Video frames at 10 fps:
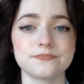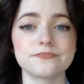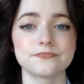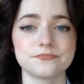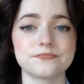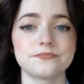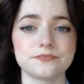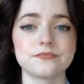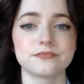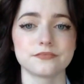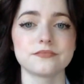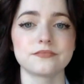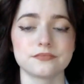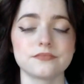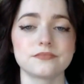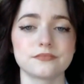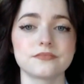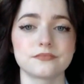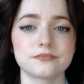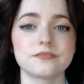
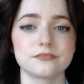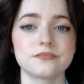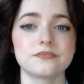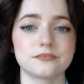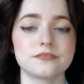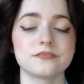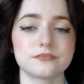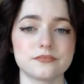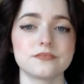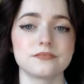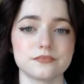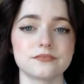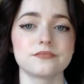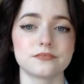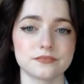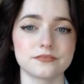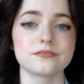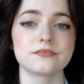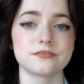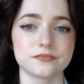
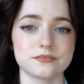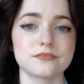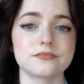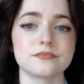The person shown says nothing.